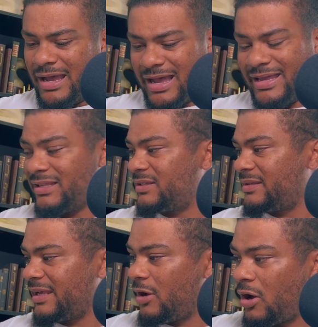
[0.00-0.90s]

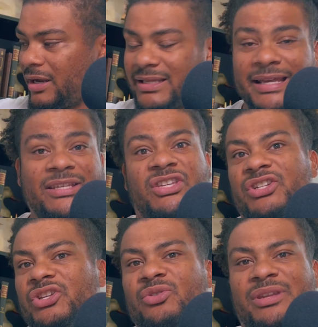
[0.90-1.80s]
it's such
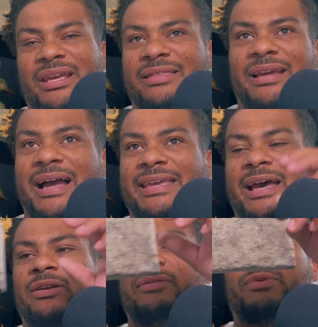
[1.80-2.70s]
a unique thing. I
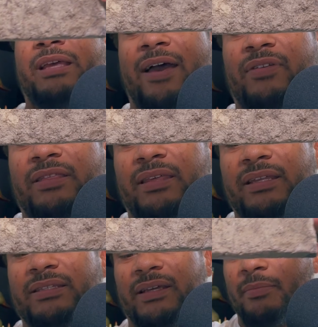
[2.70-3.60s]
don't even really have anything
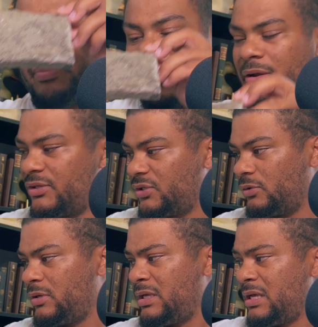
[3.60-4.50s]
to compare it to.
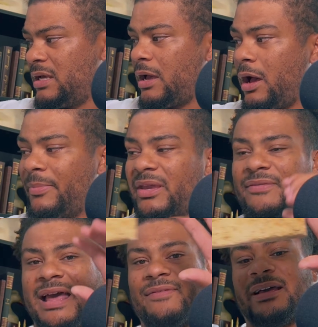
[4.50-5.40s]
They even
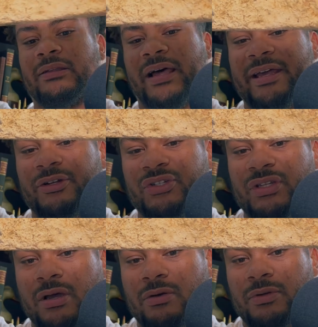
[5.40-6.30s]
have like a lighter
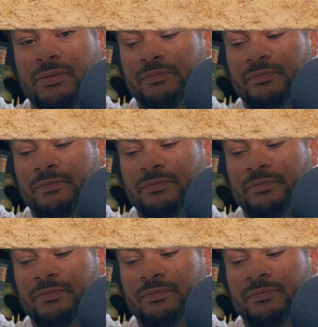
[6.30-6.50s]
stone,